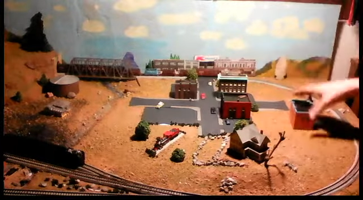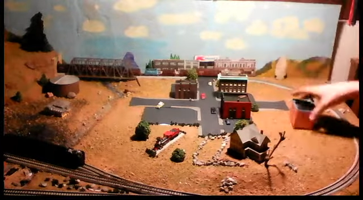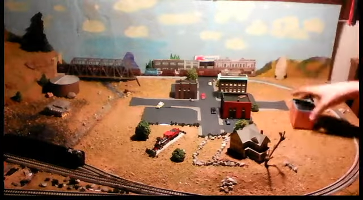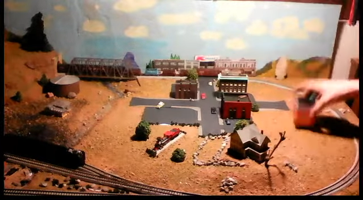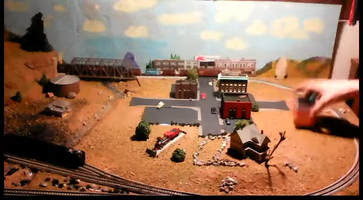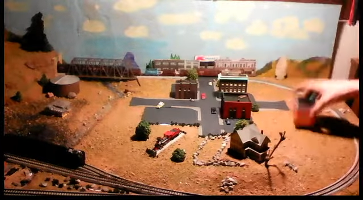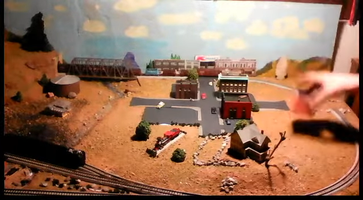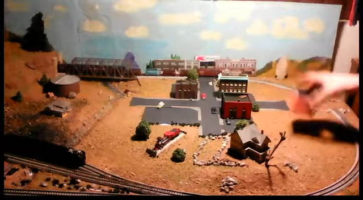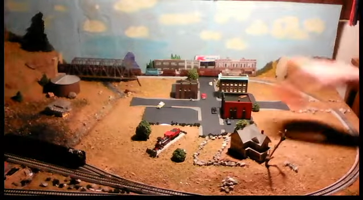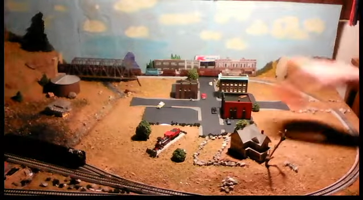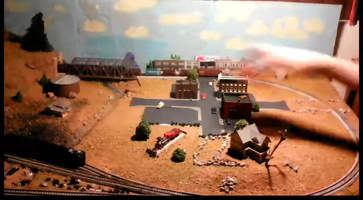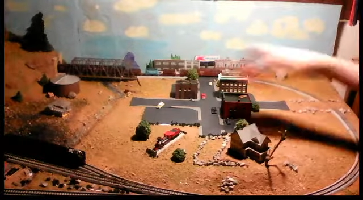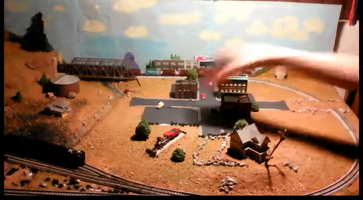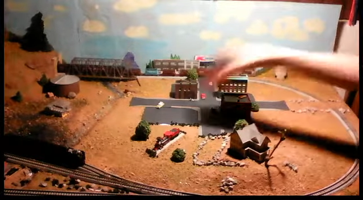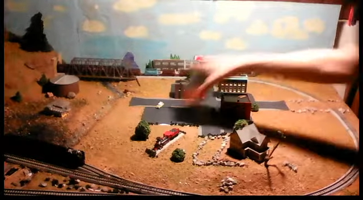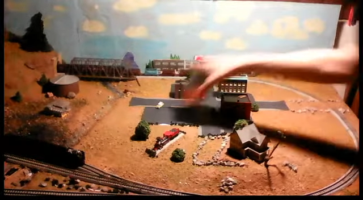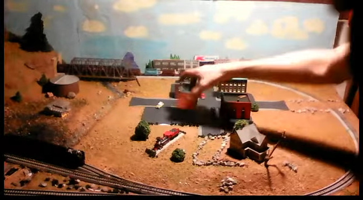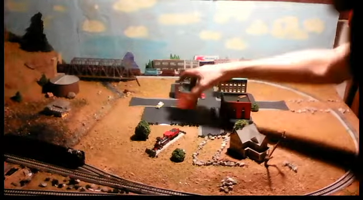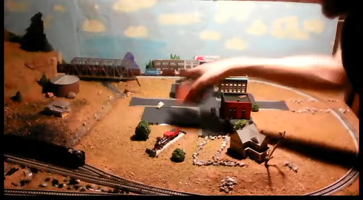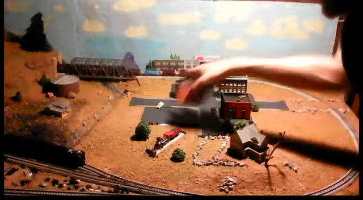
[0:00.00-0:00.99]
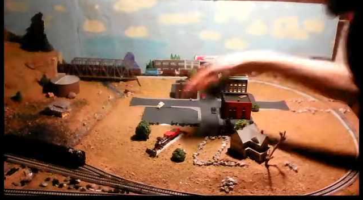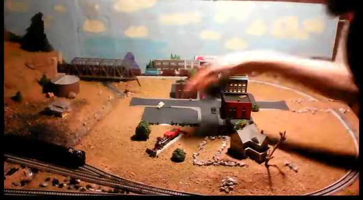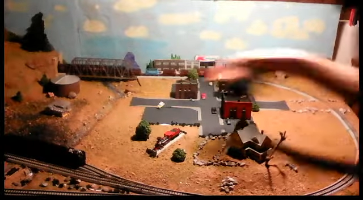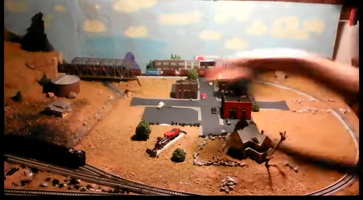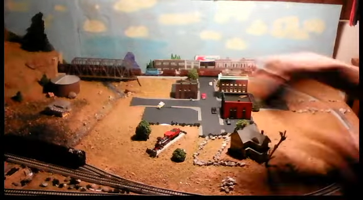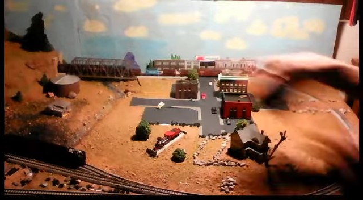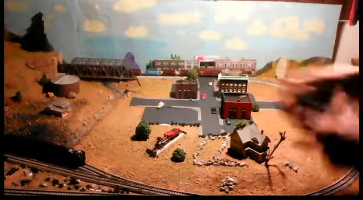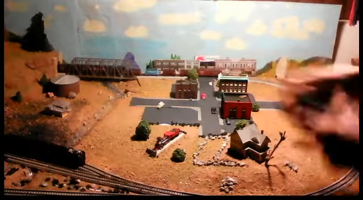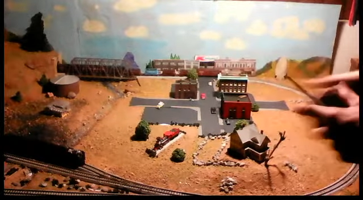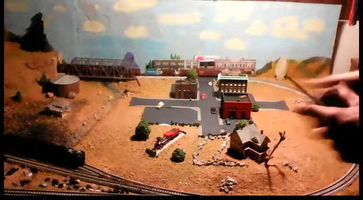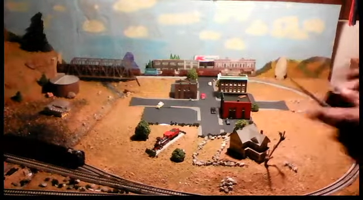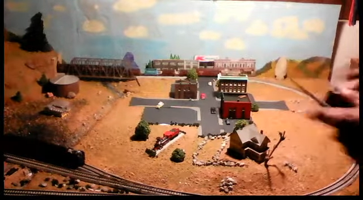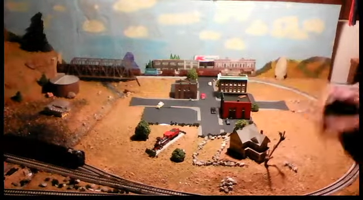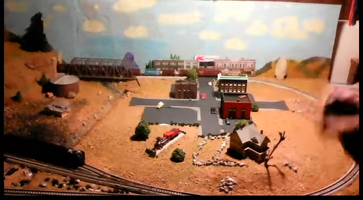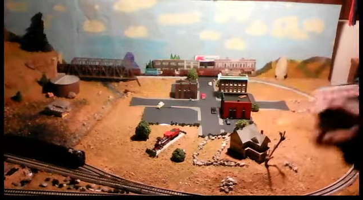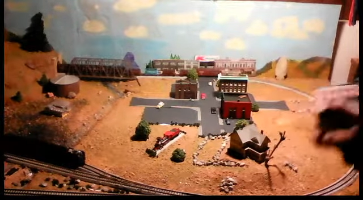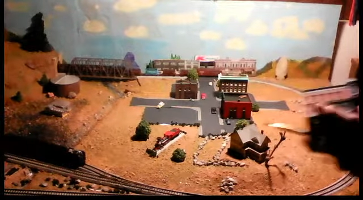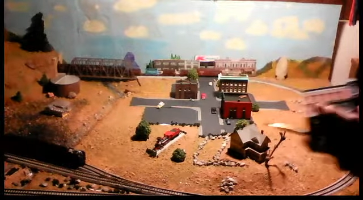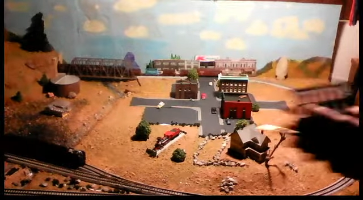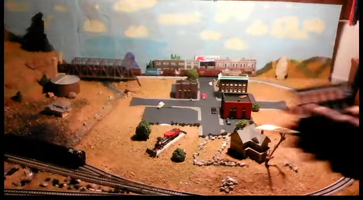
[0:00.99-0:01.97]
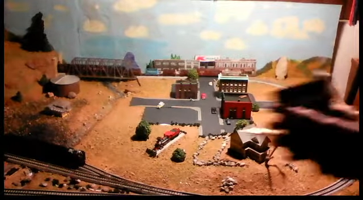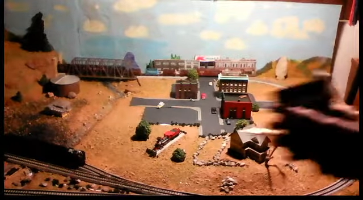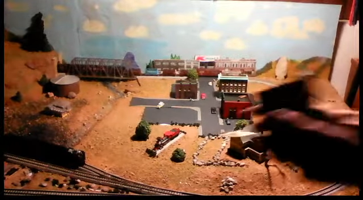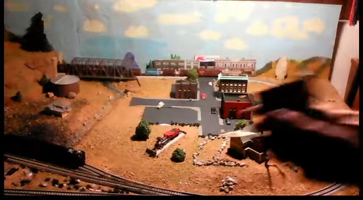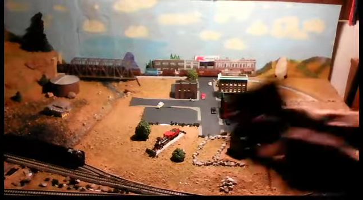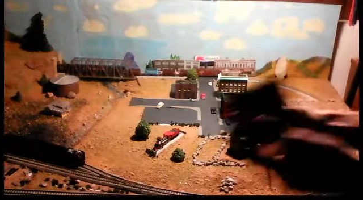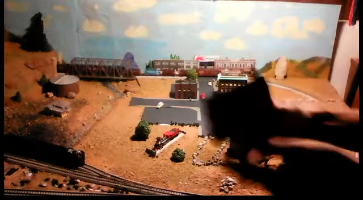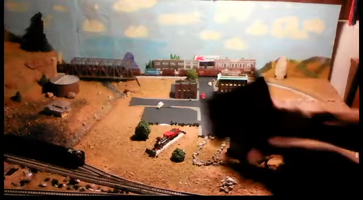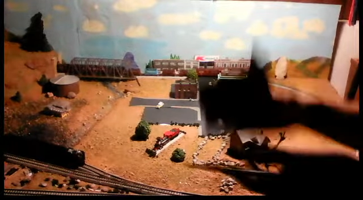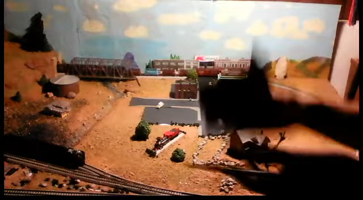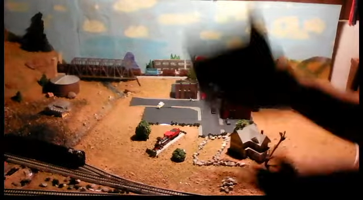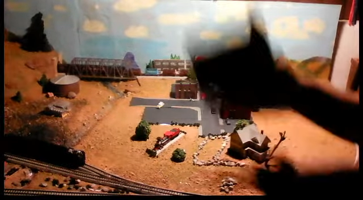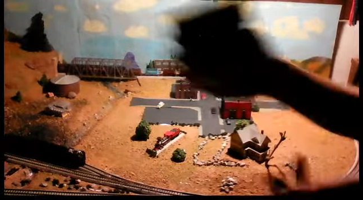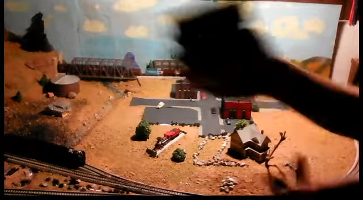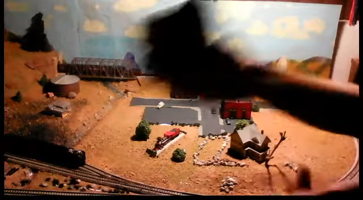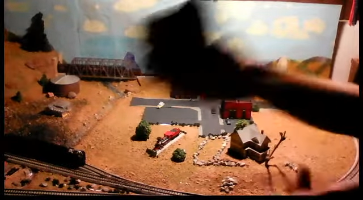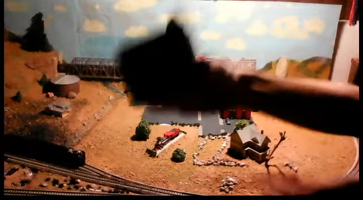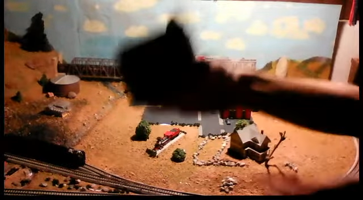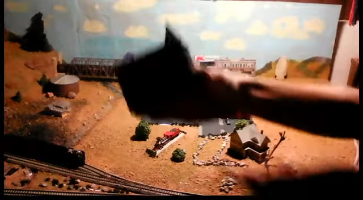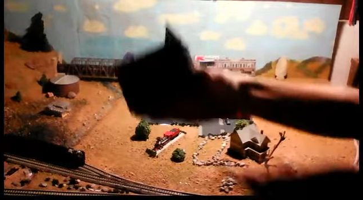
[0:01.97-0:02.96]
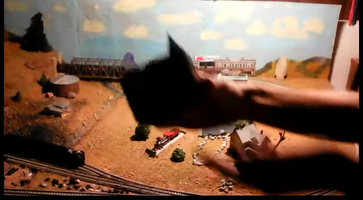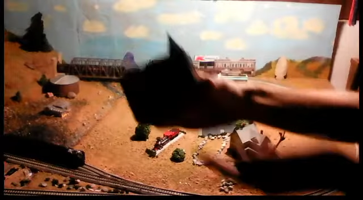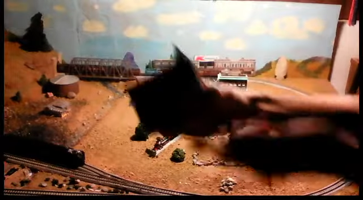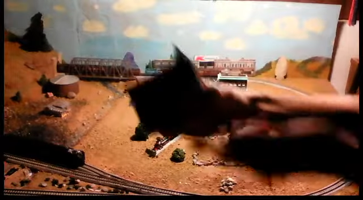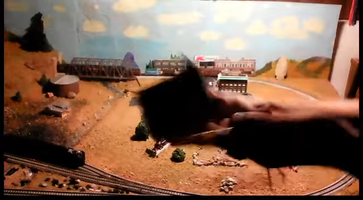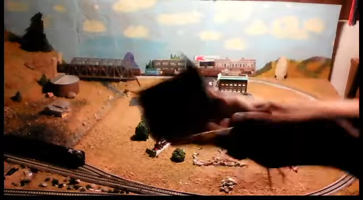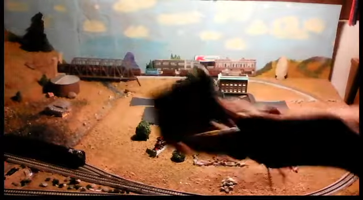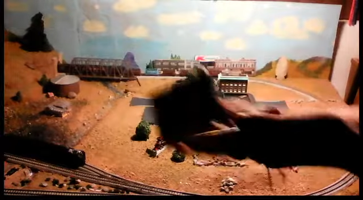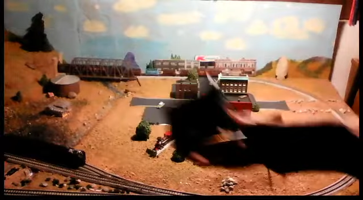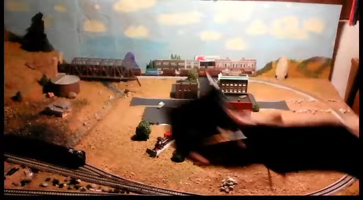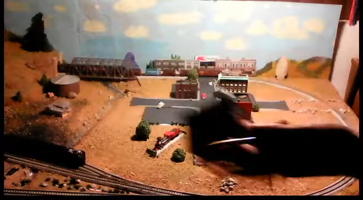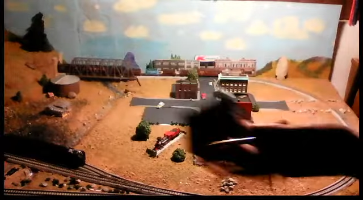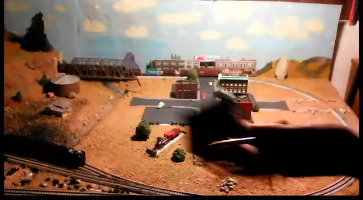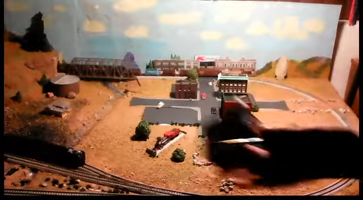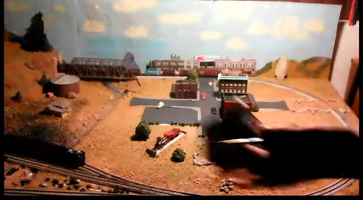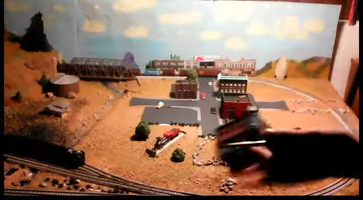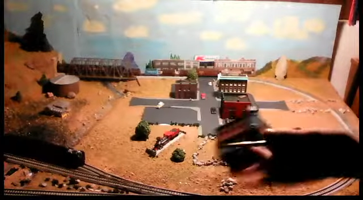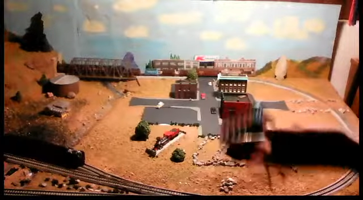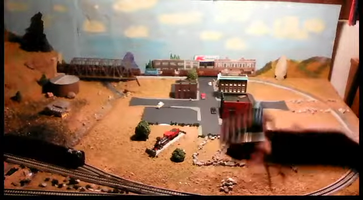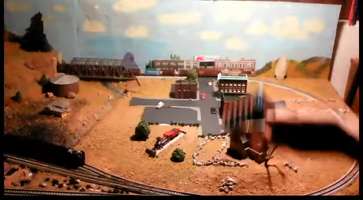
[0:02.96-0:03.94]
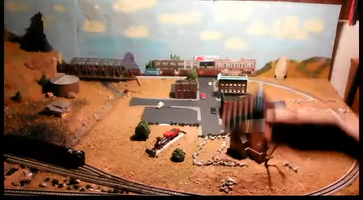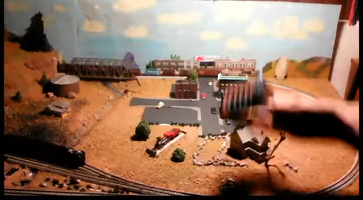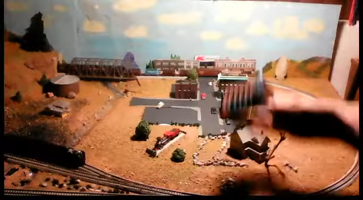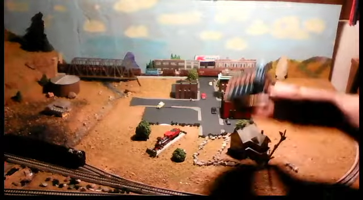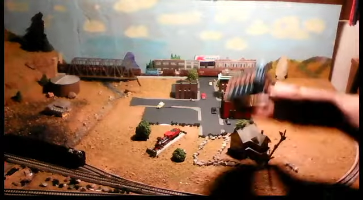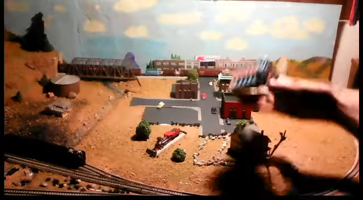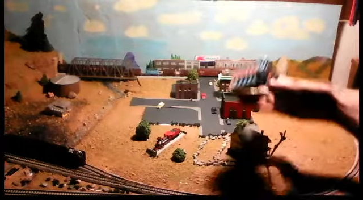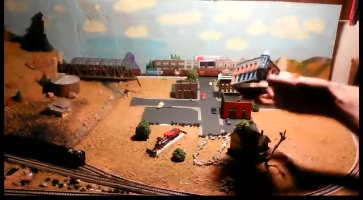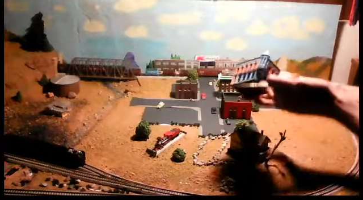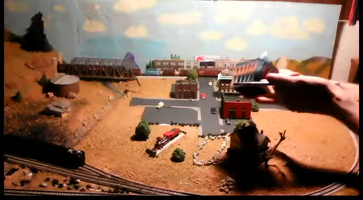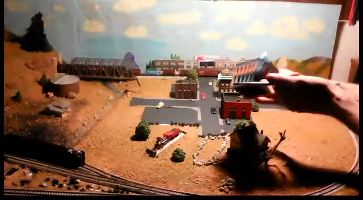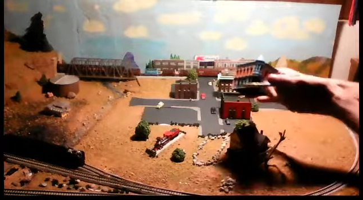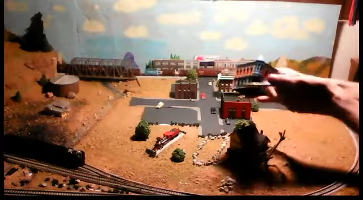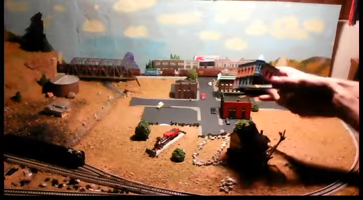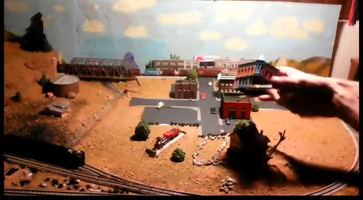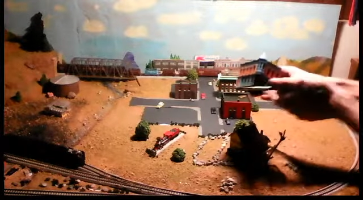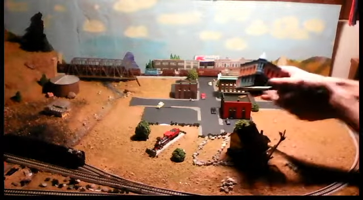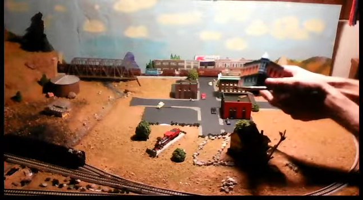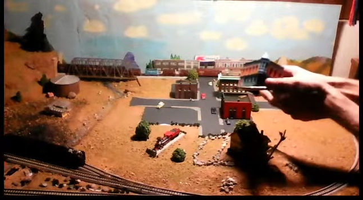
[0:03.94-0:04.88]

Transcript: Nobody's mouth can be seen.